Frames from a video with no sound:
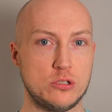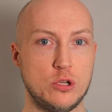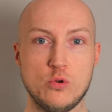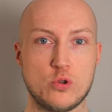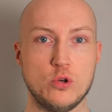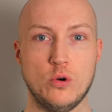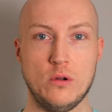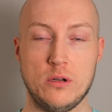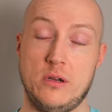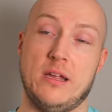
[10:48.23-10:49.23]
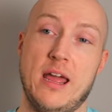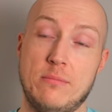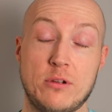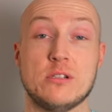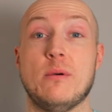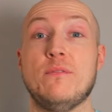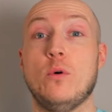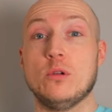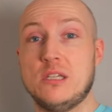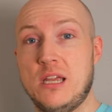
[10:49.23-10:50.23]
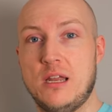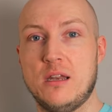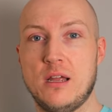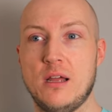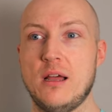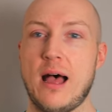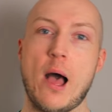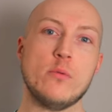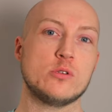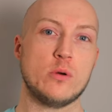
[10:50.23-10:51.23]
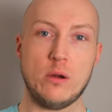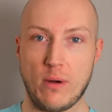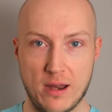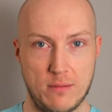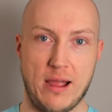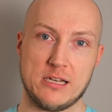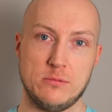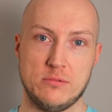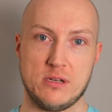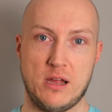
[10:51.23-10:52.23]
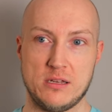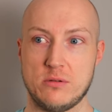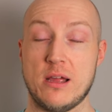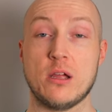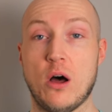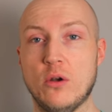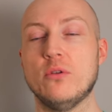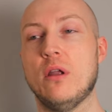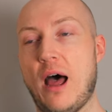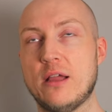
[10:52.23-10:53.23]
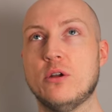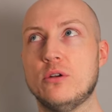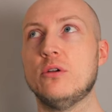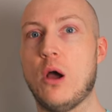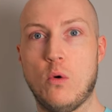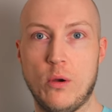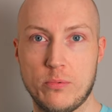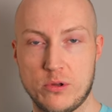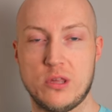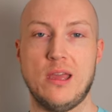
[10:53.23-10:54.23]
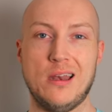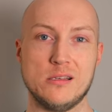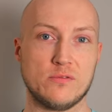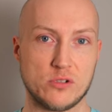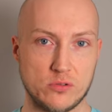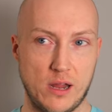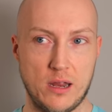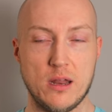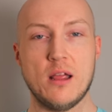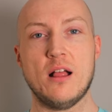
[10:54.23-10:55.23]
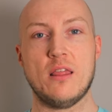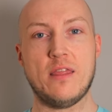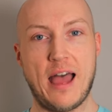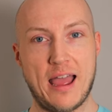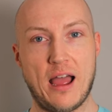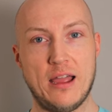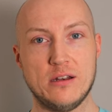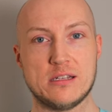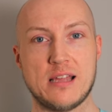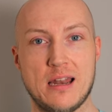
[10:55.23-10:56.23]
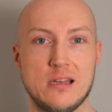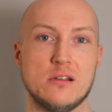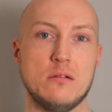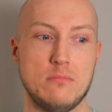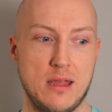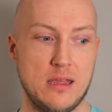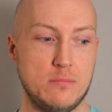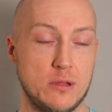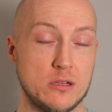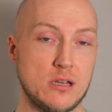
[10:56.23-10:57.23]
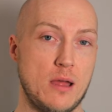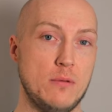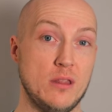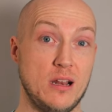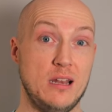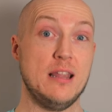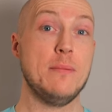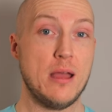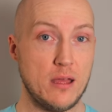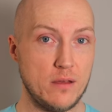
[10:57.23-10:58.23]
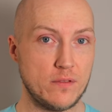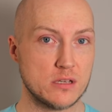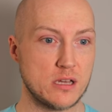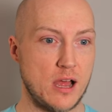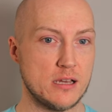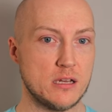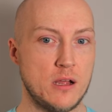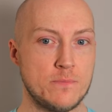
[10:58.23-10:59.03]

too short. And again, because I'm a 14, I was already wearing the maximum size. So I couldn't go up, which again is frustrating. That I understand is on me because I'm at the limit of the size,